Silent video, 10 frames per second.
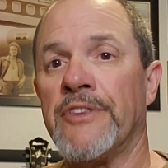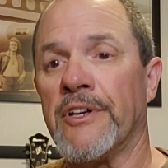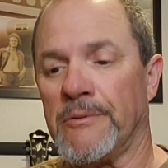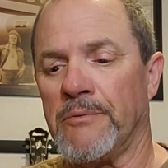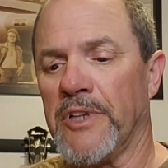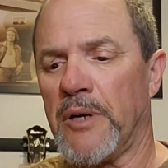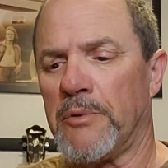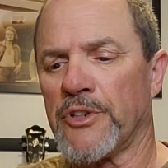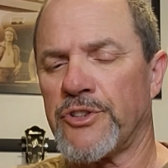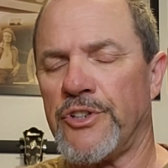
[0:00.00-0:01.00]
The
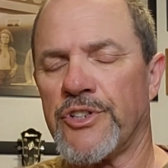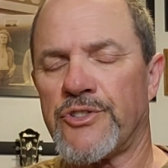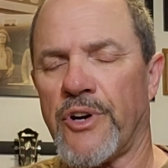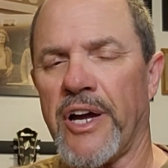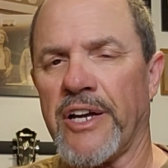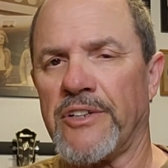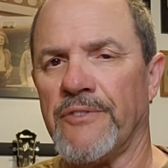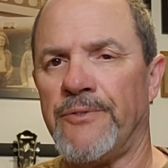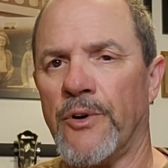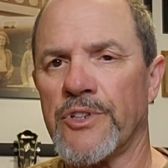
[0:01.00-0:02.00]
liberals are just trying
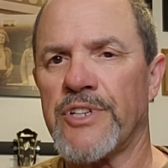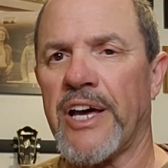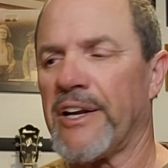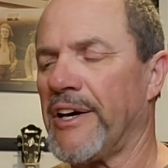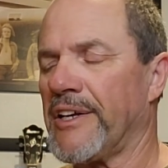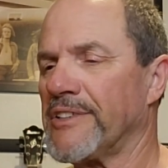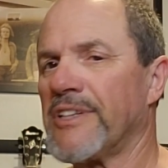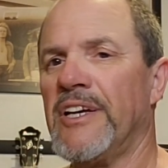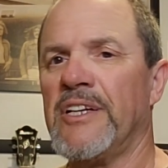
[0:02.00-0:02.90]
to force that on us.